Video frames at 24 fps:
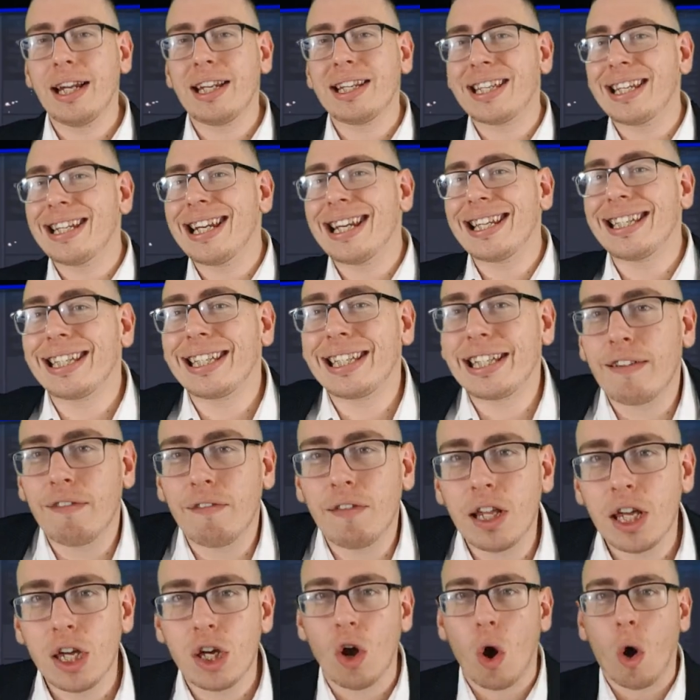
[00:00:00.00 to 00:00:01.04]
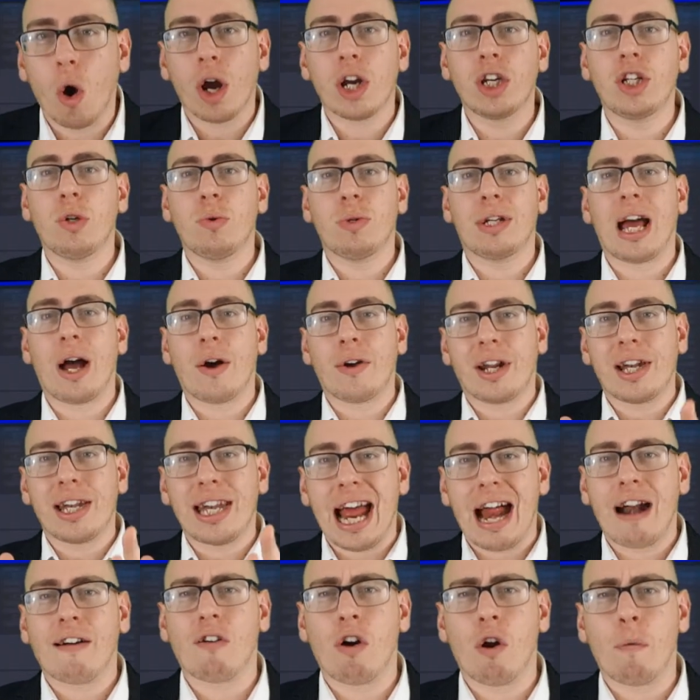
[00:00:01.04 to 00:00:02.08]
It doesn't necessarily guide you down a
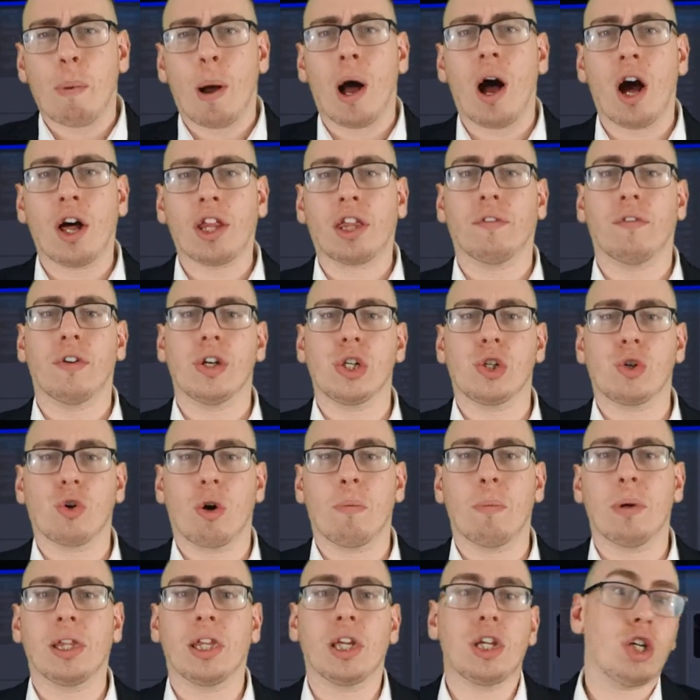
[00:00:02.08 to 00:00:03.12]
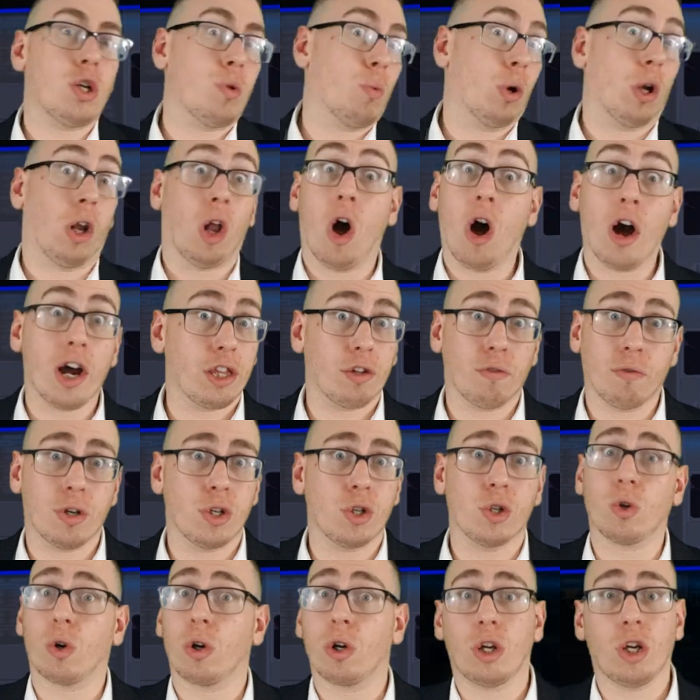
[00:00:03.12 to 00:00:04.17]
narrow path of enjoyment that you will either
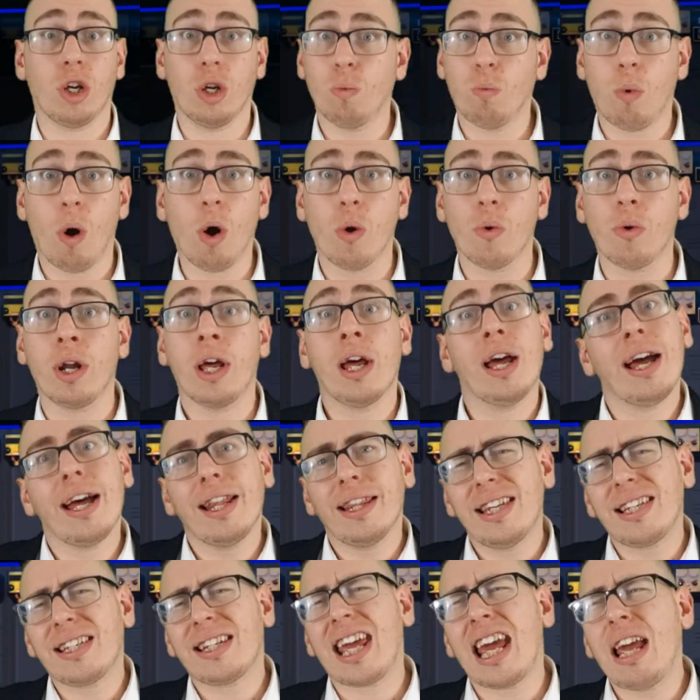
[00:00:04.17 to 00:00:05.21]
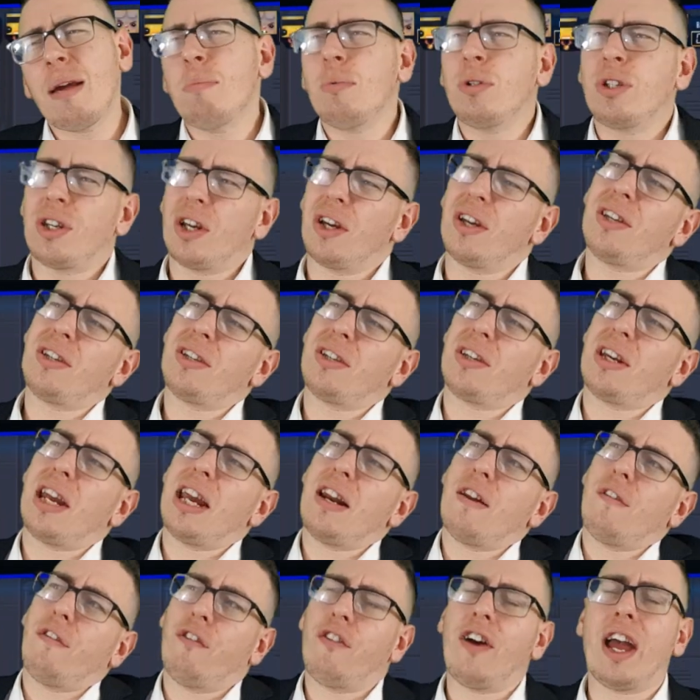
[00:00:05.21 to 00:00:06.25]
enjoy or you won't. This game does,
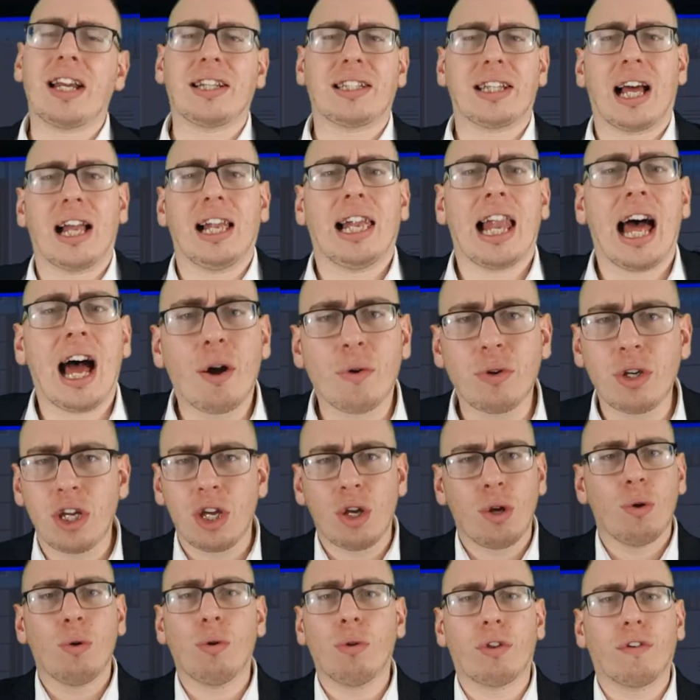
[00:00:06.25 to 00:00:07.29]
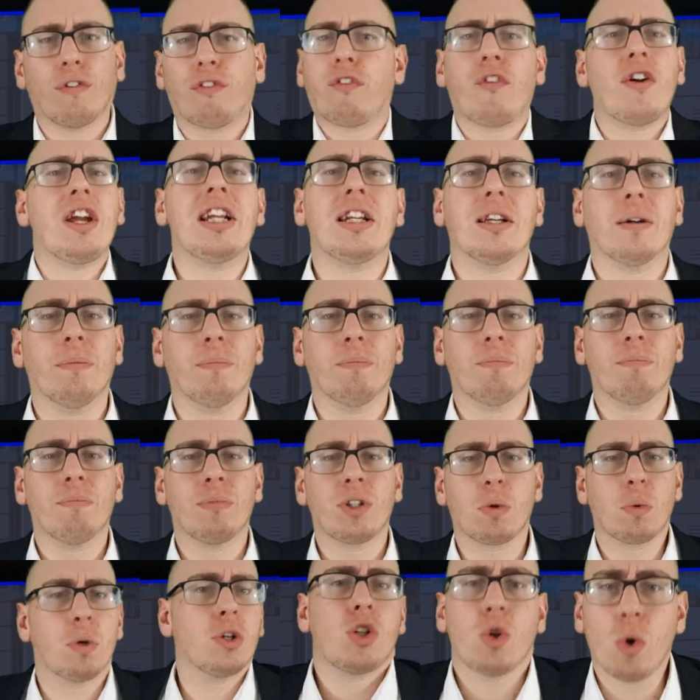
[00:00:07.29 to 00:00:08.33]
in effect, allow you the
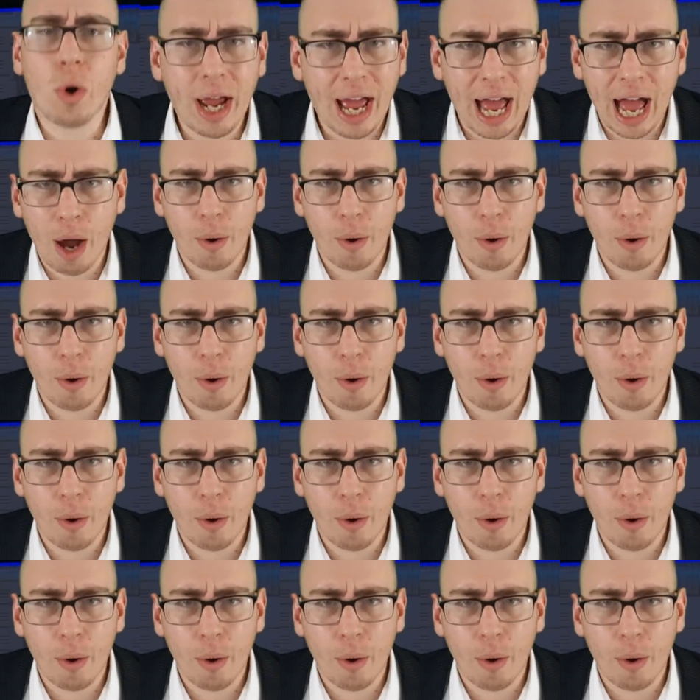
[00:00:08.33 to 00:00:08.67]
freedom to enjoy it